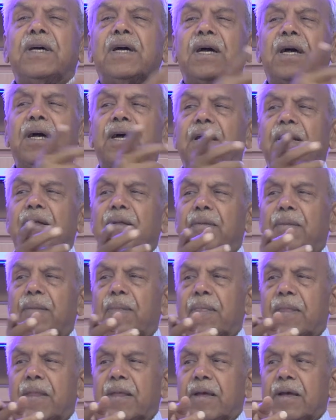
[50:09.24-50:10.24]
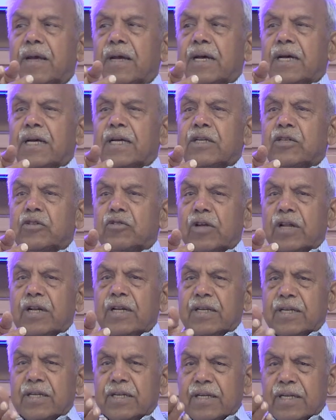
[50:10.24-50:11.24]
And to
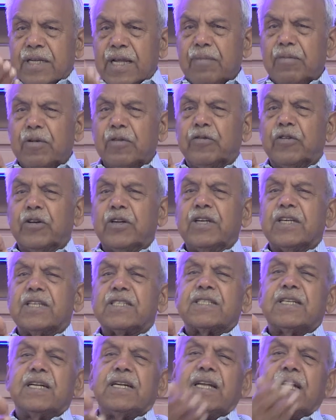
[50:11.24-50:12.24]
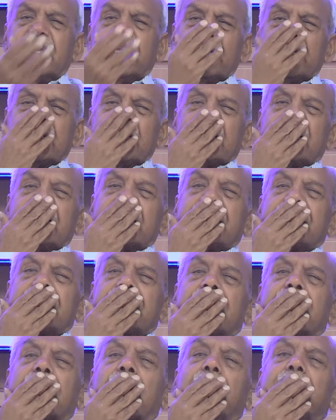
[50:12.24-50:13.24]
Day before yesterday,
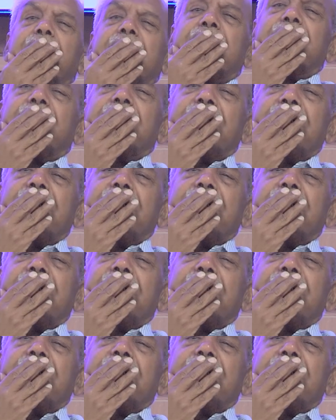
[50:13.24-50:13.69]
the government of